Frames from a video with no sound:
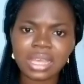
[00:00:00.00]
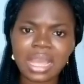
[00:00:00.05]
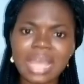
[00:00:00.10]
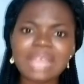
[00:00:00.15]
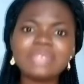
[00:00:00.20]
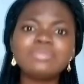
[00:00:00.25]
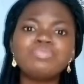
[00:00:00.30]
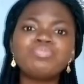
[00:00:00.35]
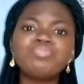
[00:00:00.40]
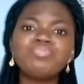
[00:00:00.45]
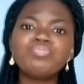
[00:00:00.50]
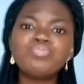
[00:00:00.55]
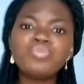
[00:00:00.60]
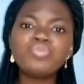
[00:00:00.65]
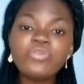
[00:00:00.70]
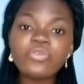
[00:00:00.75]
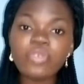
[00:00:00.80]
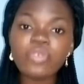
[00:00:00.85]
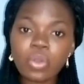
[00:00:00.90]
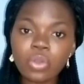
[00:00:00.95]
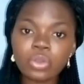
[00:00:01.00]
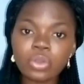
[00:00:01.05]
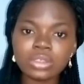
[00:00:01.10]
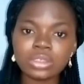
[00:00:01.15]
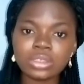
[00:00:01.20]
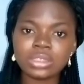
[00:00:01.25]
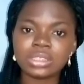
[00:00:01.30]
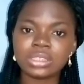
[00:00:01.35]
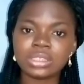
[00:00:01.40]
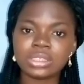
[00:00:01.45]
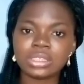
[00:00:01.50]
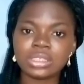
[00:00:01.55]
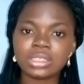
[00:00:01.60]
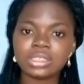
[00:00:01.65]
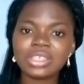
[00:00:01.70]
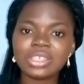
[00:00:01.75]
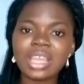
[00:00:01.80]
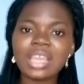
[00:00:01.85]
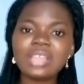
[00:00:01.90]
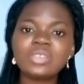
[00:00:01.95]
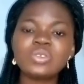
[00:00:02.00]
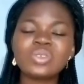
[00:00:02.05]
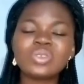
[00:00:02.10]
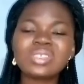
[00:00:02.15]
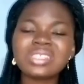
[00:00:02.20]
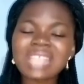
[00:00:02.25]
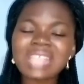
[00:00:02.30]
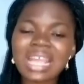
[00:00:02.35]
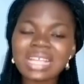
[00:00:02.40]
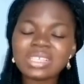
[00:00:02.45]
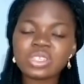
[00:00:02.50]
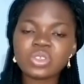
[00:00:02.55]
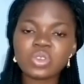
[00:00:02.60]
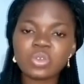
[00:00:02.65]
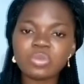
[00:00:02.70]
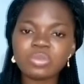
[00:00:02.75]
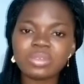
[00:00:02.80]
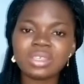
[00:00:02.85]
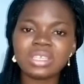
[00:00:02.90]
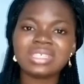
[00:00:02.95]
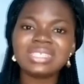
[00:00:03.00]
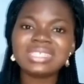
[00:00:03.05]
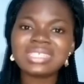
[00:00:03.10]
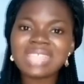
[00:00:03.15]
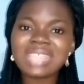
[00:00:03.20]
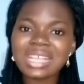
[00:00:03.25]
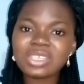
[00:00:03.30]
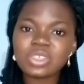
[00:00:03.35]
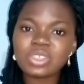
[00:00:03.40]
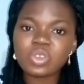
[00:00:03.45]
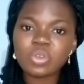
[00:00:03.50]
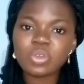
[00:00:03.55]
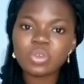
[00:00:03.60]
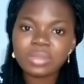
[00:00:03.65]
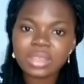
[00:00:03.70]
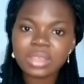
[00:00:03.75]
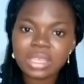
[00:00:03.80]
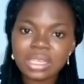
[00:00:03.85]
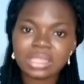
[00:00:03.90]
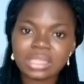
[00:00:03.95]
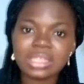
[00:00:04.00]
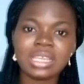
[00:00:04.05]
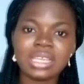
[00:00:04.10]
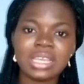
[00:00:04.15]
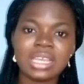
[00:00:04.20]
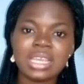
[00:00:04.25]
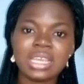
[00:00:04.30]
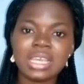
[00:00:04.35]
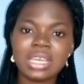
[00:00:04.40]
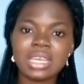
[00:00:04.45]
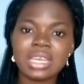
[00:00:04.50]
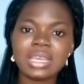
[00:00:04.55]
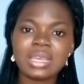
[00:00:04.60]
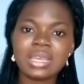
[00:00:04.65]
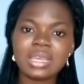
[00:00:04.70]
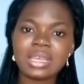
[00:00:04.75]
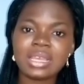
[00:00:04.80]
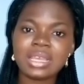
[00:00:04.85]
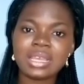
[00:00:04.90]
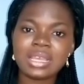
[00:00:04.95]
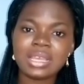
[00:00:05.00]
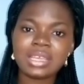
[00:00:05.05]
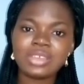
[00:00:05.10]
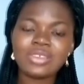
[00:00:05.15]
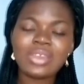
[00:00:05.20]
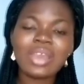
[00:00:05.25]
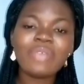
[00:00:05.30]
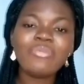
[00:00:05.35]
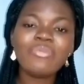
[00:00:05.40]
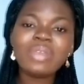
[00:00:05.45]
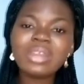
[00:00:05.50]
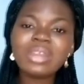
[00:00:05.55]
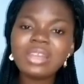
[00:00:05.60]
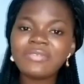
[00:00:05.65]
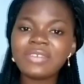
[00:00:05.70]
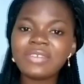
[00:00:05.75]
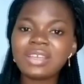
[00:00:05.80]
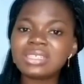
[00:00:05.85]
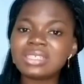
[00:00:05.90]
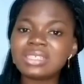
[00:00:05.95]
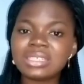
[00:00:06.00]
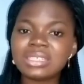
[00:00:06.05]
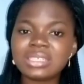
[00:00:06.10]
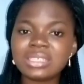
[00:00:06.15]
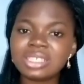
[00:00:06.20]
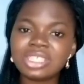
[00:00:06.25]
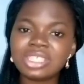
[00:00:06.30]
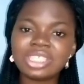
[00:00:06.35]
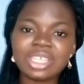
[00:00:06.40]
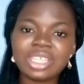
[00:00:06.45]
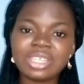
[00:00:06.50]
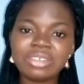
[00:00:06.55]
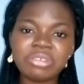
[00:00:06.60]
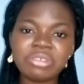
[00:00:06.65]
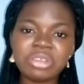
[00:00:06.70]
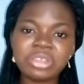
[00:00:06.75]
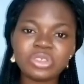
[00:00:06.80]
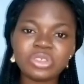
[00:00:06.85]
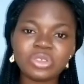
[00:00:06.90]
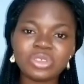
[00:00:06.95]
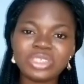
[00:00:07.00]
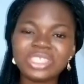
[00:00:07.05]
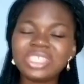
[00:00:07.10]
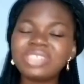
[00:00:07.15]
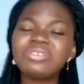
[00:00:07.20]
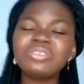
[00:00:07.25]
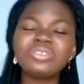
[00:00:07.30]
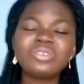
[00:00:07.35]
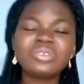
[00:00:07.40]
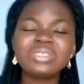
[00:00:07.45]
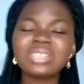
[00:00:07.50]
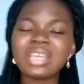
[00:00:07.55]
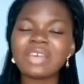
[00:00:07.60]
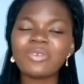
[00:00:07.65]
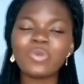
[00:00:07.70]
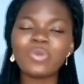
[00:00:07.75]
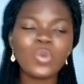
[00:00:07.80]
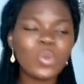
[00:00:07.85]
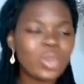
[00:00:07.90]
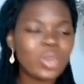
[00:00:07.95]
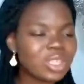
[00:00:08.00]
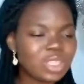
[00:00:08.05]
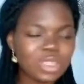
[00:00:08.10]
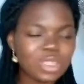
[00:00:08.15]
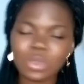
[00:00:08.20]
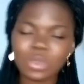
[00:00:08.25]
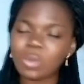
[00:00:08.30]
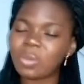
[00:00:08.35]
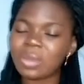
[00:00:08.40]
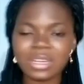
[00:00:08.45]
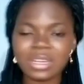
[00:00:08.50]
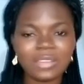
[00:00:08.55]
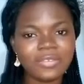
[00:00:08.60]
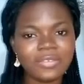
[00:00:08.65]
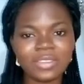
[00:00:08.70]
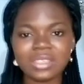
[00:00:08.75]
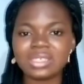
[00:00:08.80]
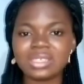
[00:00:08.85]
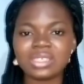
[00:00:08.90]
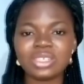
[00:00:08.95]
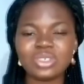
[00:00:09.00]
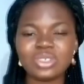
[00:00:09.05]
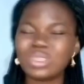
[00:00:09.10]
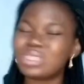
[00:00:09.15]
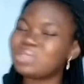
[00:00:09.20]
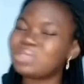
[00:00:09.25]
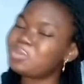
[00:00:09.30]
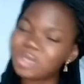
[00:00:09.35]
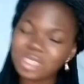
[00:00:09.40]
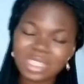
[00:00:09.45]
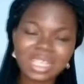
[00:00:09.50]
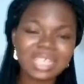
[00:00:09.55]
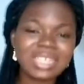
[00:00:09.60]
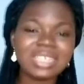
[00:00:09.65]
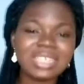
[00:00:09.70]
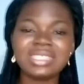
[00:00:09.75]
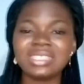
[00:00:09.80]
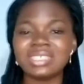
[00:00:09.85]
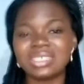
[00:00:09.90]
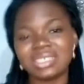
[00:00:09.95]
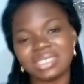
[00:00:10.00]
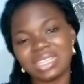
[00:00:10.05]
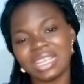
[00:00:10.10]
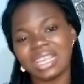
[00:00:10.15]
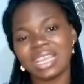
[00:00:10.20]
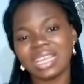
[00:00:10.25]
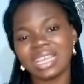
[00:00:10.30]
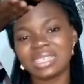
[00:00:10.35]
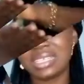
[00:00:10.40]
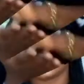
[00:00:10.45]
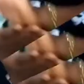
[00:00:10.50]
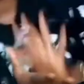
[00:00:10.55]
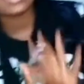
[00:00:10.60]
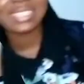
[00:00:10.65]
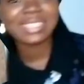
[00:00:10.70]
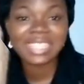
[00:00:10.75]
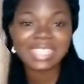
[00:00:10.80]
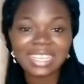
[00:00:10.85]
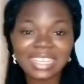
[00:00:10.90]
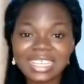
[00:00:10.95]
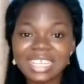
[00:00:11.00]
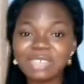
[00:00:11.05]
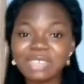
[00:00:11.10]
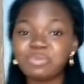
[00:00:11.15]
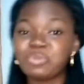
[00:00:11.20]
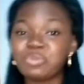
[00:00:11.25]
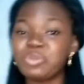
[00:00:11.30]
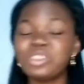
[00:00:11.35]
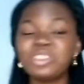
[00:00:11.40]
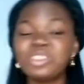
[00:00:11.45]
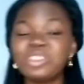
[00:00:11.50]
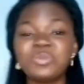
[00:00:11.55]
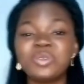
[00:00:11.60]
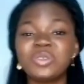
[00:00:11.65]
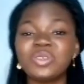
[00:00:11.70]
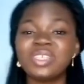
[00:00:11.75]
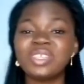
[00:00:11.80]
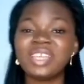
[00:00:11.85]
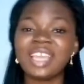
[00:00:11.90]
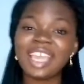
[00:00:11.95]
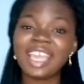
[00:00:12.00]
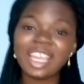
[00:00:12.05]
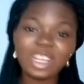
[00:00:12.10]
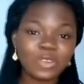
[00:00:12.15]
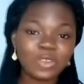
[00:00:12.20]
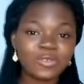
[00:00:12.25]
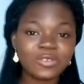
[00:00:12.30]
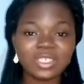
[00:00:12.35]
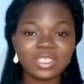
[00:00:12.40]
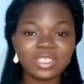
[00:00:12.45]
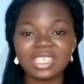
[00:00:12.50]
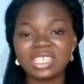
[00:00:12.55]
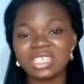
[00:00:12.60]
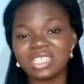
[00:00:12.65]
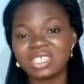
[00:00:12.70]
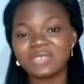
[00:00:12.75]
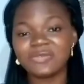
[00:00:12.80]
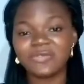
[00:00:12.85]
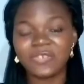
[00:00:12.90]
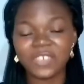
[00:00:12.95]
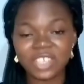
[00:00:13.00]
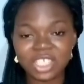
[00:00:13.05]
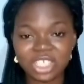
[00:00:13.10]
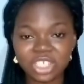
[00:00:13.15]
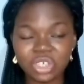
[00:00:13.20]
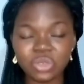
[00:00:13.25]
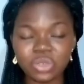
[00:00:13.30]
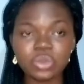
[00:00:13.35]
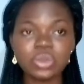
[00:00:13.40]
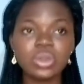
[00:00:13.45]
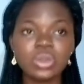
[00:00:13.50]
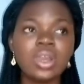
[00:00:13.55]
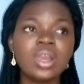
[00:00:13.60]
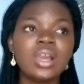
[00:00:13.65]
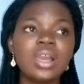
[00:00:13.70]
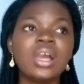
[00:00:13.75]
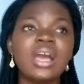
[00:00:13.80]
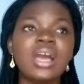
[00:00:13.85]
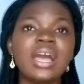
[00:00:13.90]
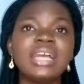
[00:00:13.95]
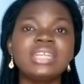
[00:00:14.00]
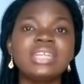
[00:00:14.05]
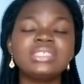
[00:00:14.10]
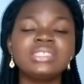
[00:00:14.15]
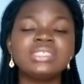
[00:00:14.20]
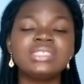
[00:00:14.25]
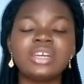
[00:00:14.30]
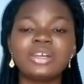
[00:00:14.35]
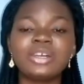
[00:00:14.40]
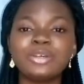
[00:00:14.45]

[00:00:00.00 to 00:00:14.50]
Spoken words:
and move on. Try to start something. Start something. You are relevant in this generation. Generations await your manifestation, especially this, like I said earlier. Brings me to the end of today's video, and